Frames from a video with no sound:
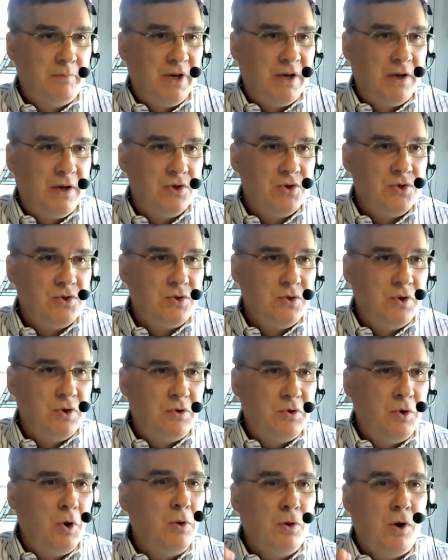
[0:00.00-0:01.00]
because
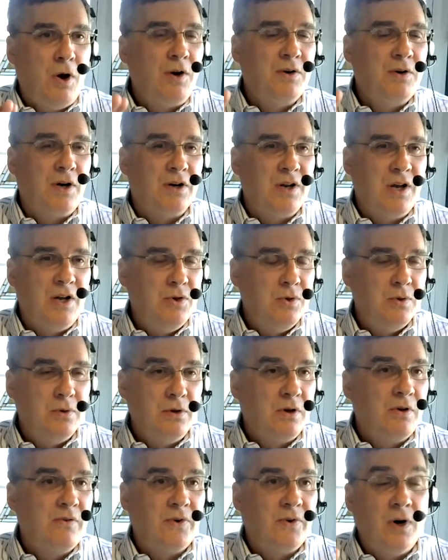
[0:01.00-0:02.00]
no longer can you
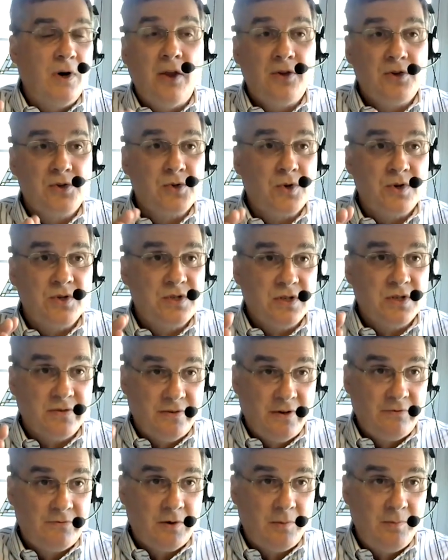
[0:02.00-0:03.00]
look for other sources
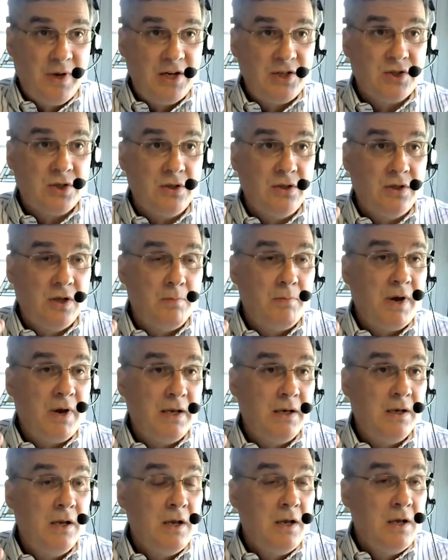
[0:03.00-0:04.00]
of information that
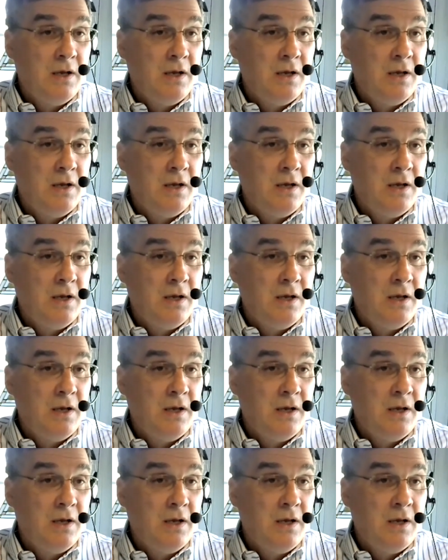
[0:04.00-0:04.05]
might